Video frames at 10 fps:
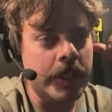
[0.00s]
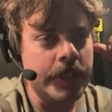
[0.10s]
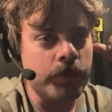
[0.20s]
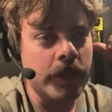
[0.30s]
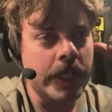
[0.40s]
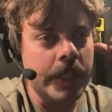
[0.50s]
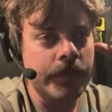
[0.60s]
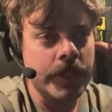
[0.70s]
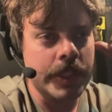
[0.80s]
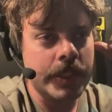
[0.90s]
is what
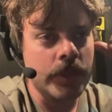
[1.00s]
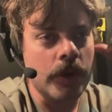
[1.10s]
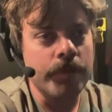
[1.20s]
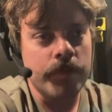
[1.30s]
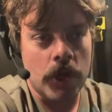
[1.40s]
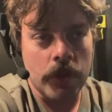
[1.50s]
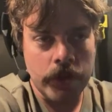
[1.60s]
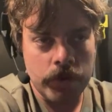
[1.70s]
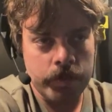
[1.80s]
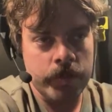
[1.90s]
gives us our
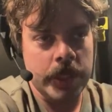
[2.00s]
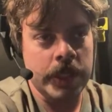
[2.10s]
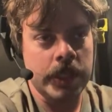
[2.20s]
volume